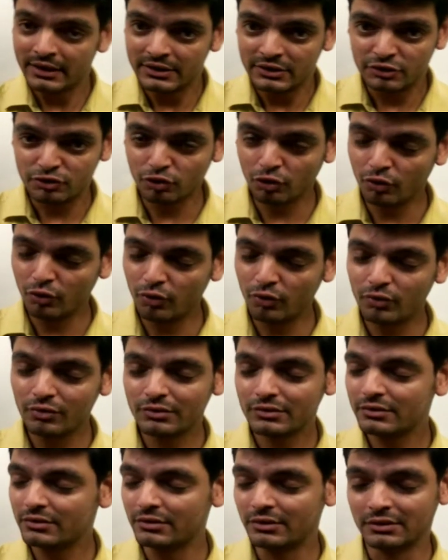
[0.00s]

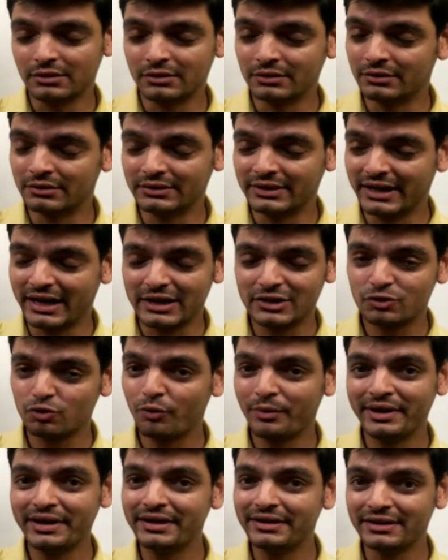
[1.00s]
So there are so
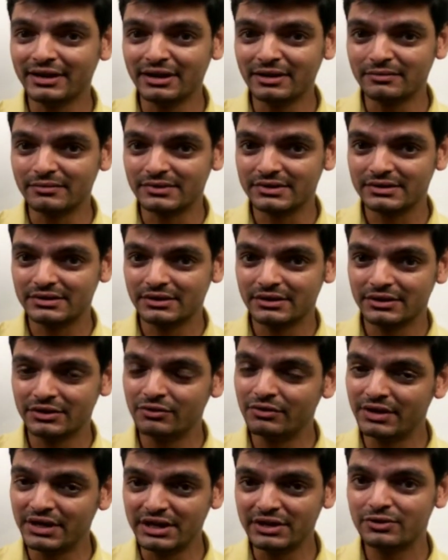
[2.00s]
many terms
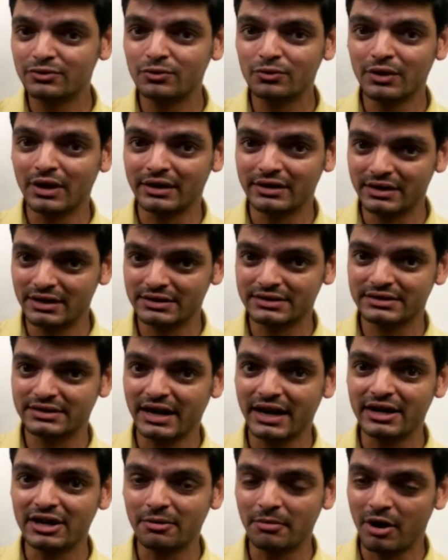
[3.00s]
you need to
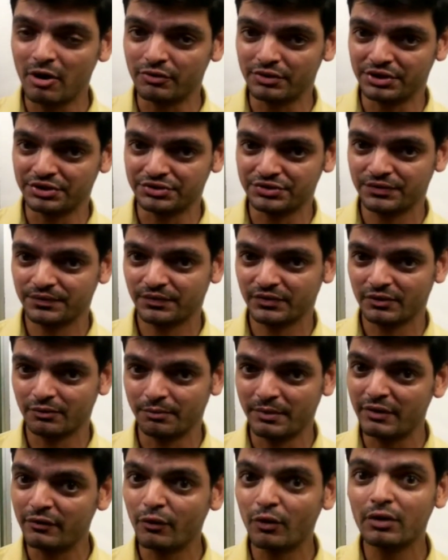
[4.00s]
understand about it
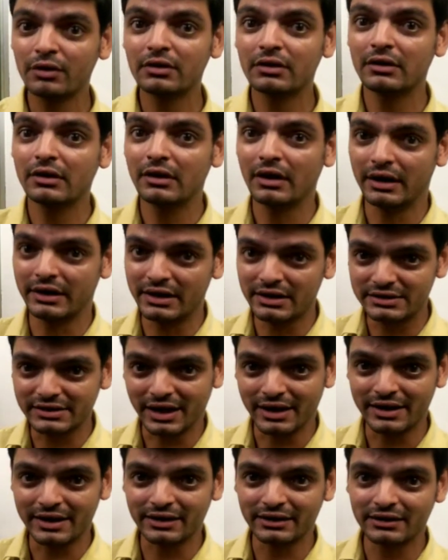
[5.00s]
before
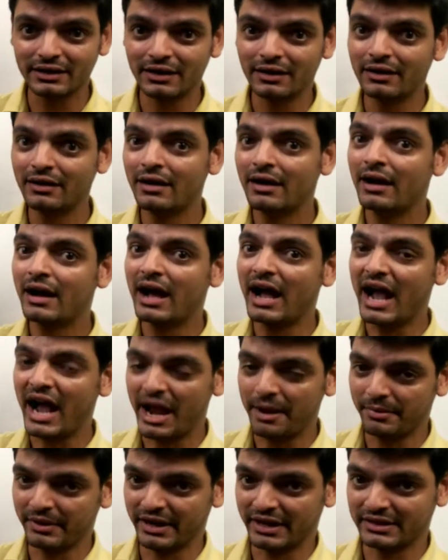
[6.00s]
understanding the
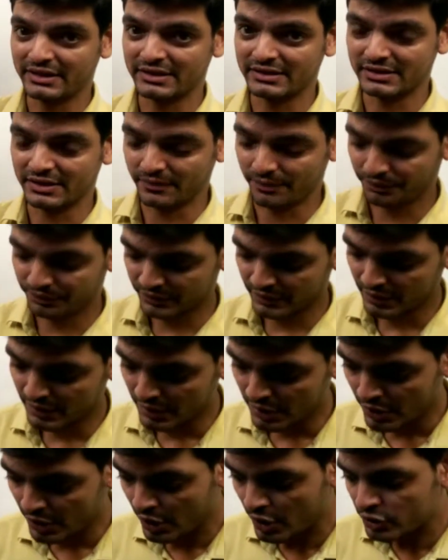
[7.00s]
hybridization.
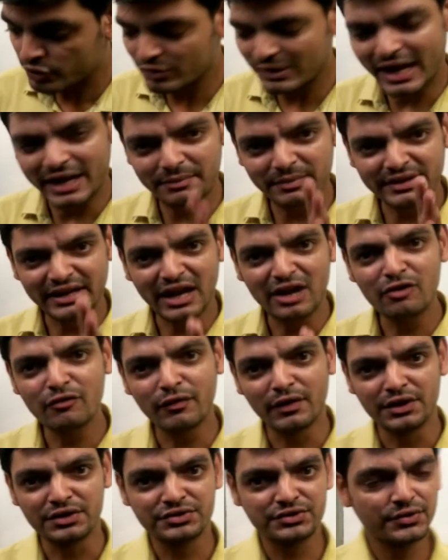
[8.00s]
So let me tell you
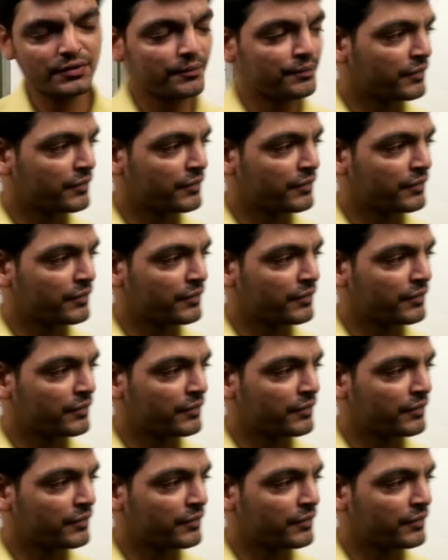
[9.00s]
first,